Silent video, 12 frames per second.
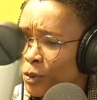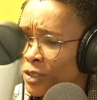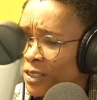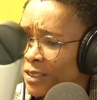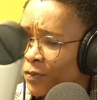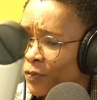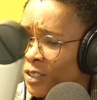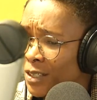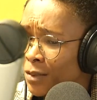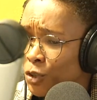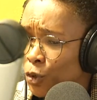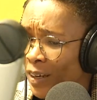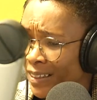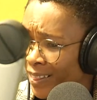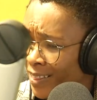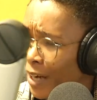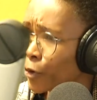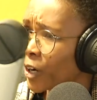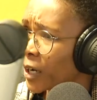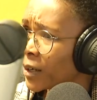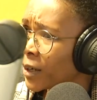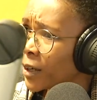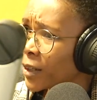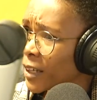Because it seems quite thorough,
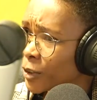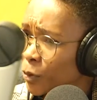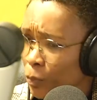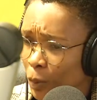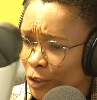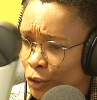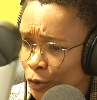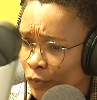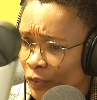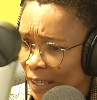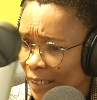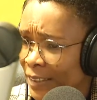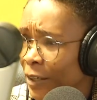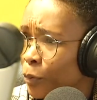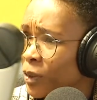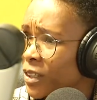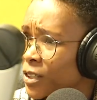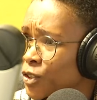that what you've done here with